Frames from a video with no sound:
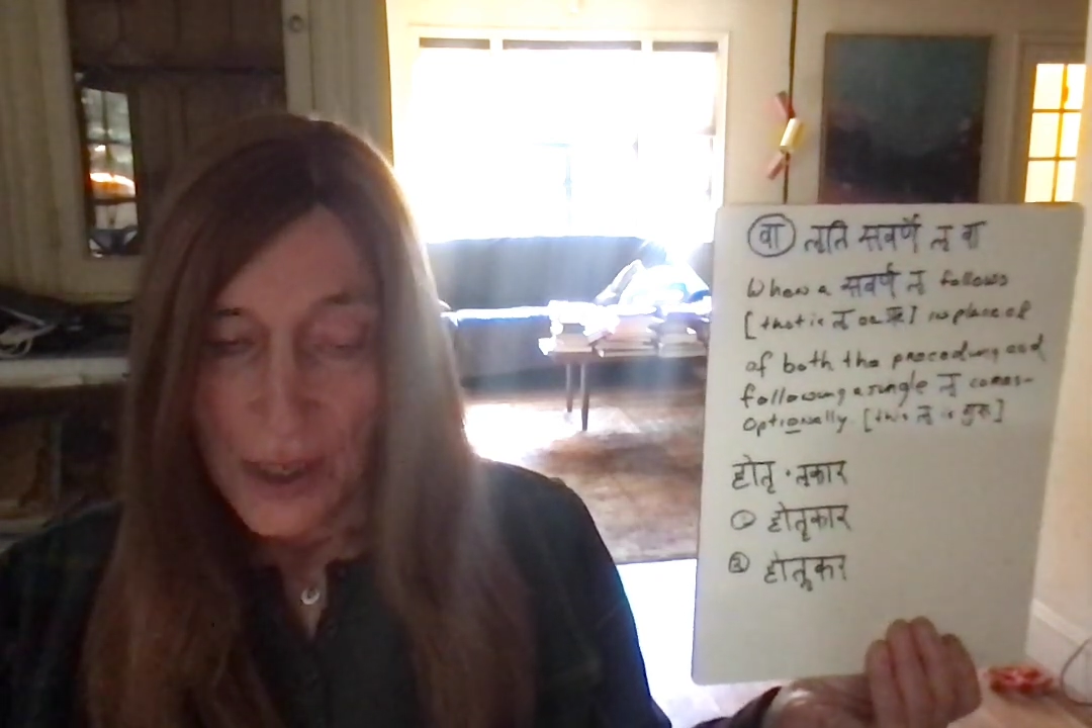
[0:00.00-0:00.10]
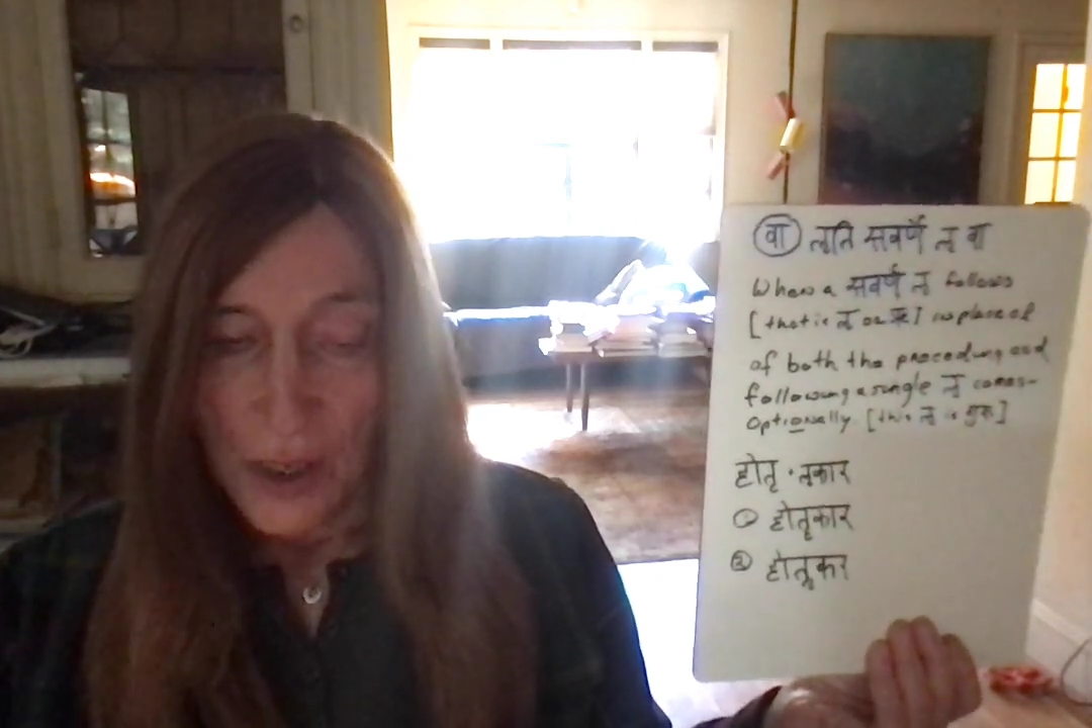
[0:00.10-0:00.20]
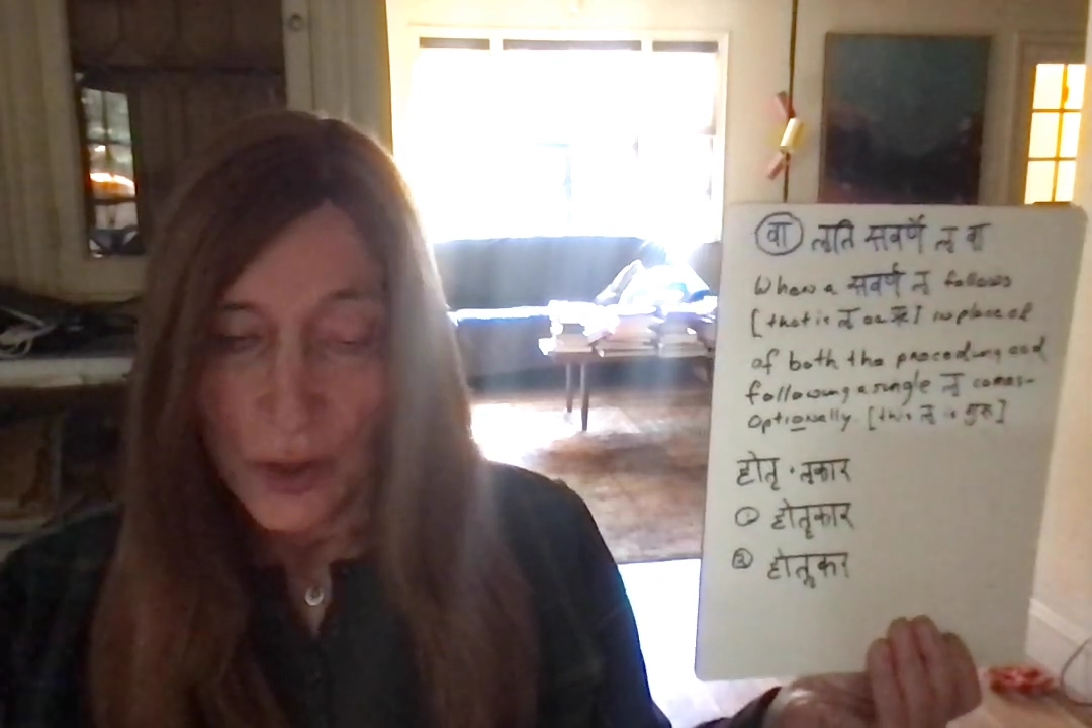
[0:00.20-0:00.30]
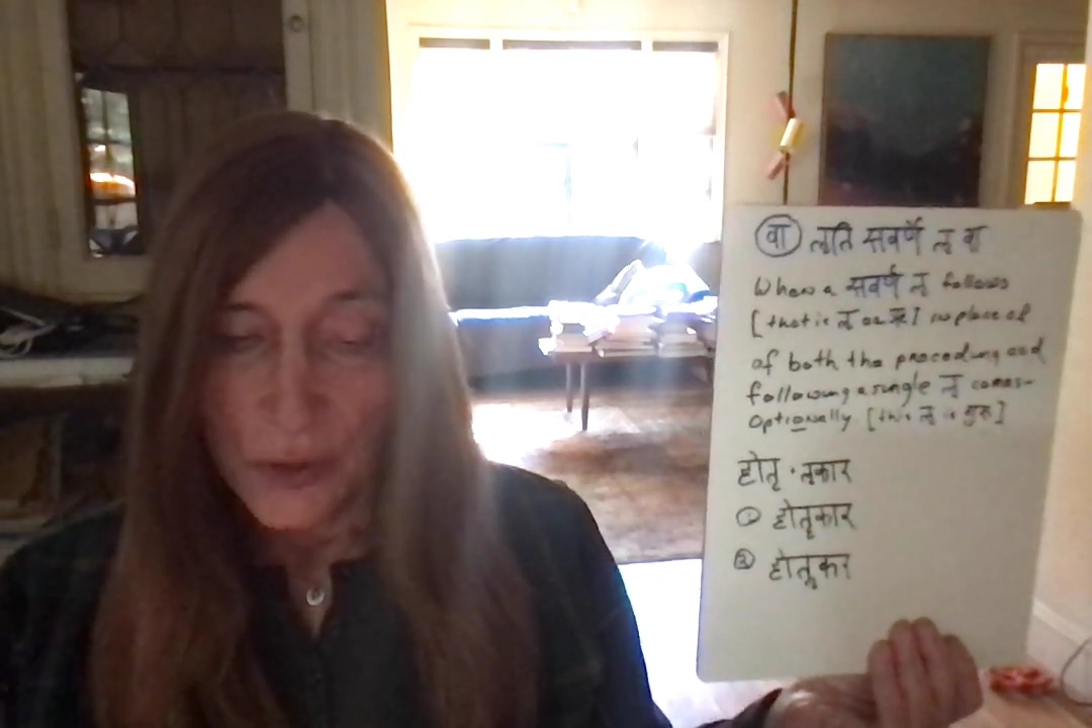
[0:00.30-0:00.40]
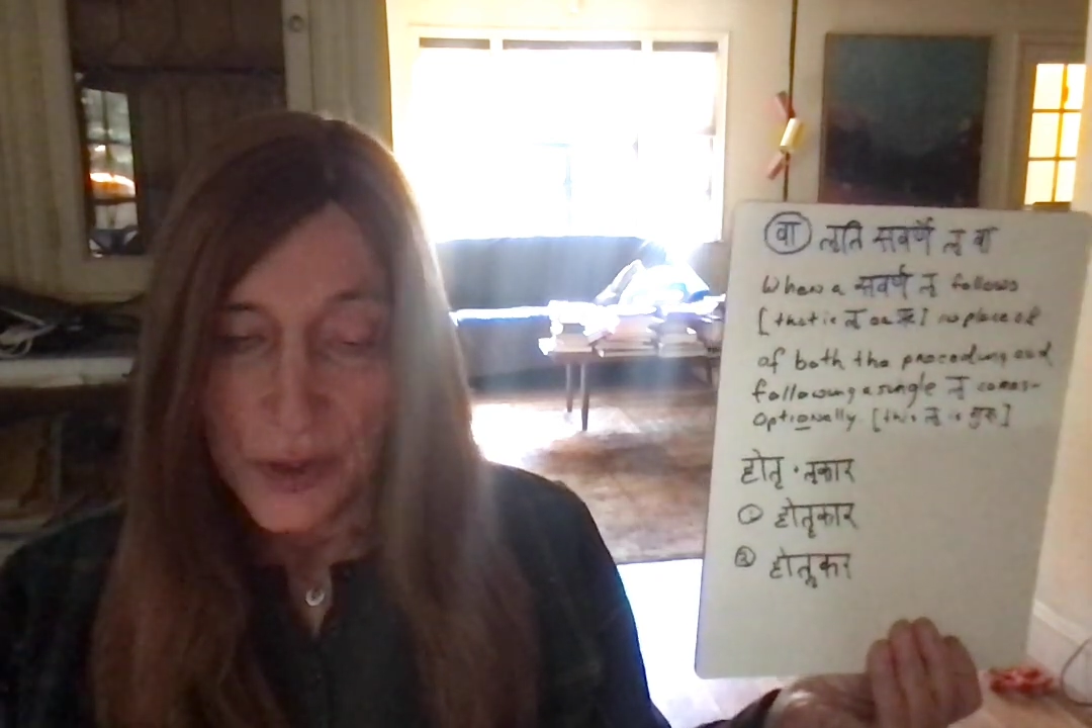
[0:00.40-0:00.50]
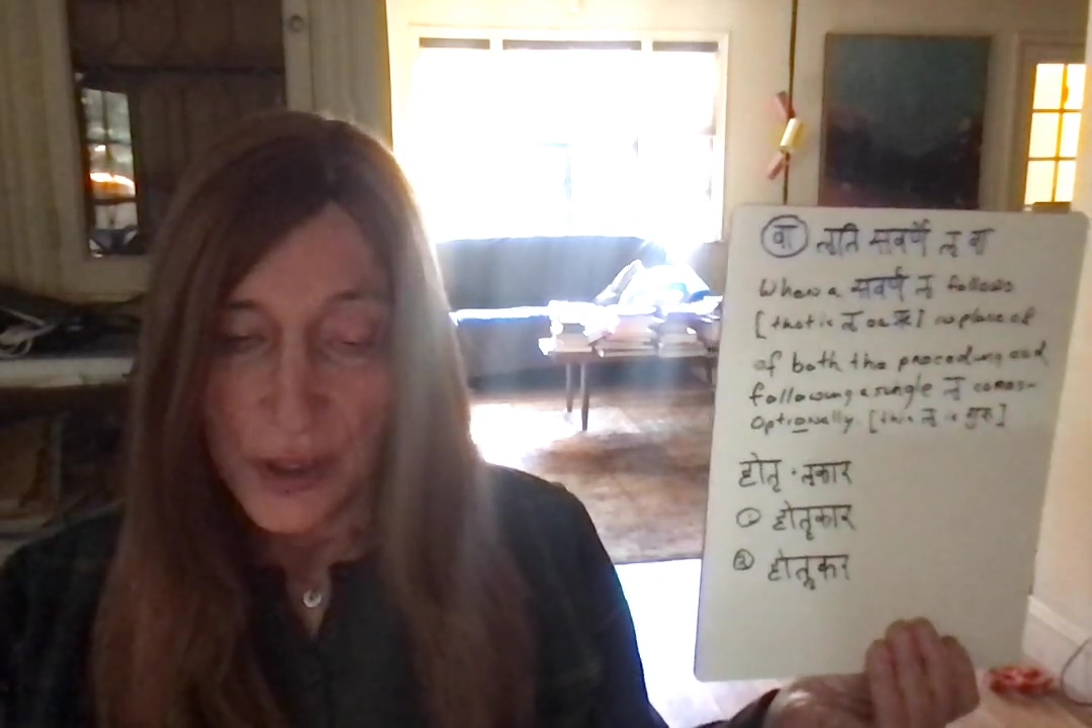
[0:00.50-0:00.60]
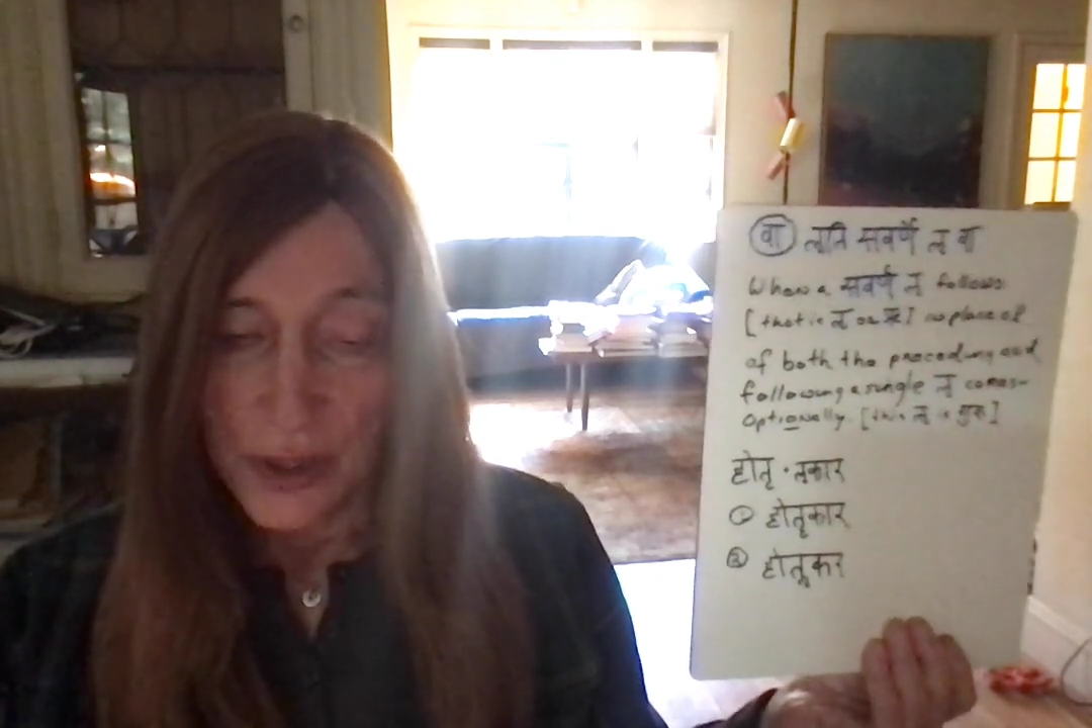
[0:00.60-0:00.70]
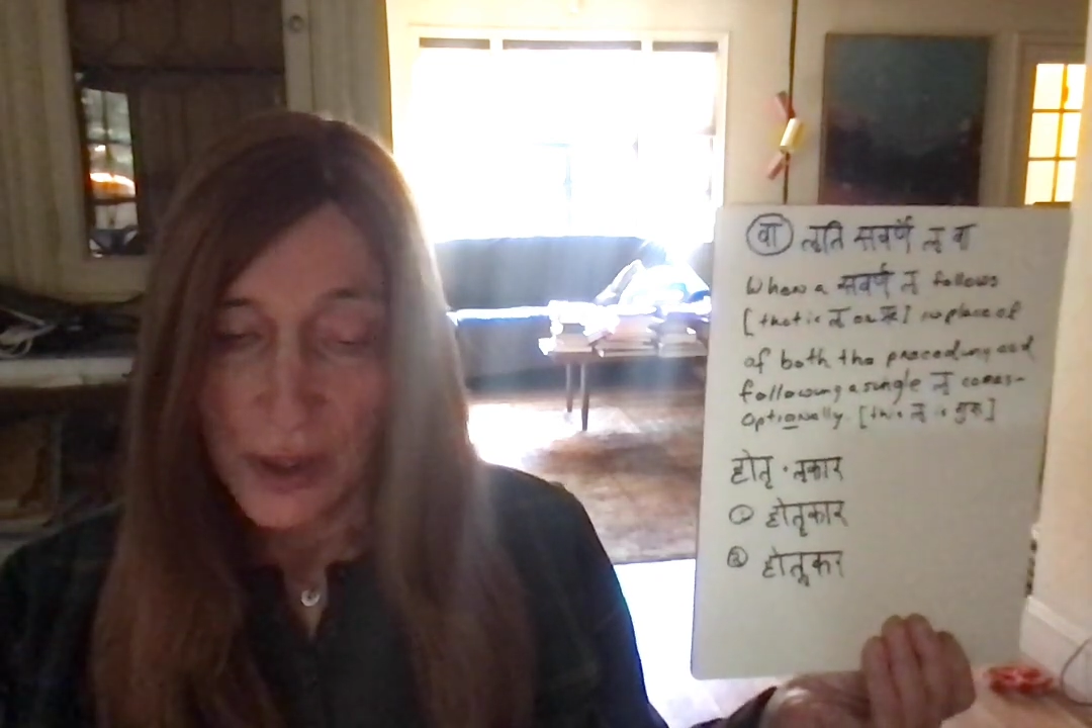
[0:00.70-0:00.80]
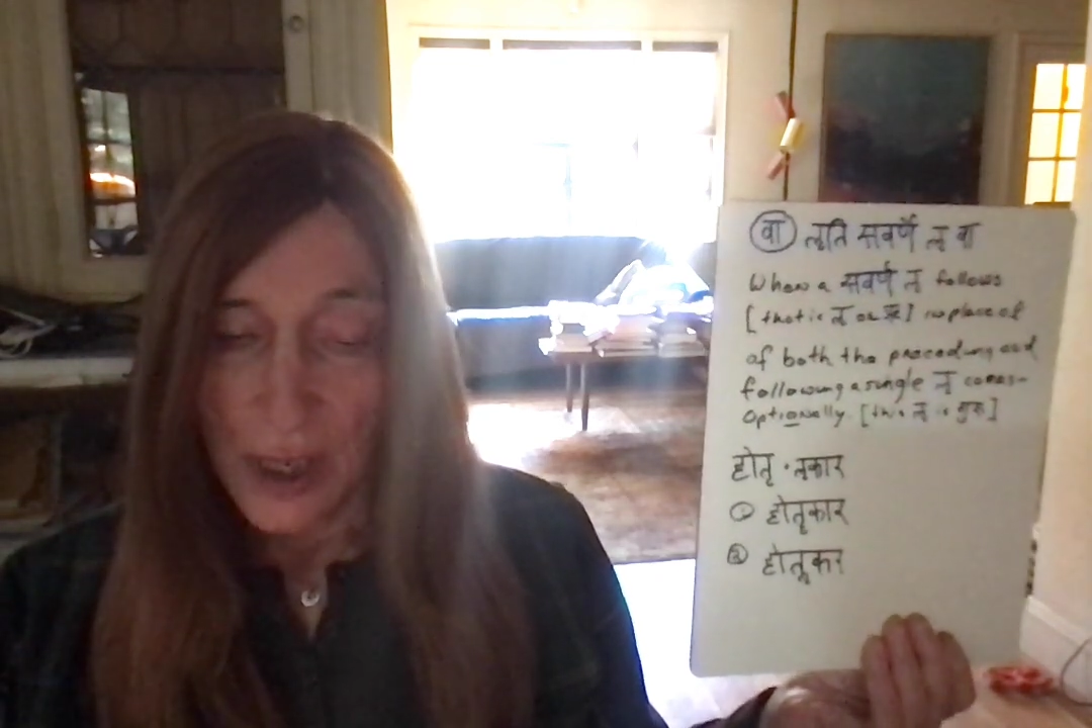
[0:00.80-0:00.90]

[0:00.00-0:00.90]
hotr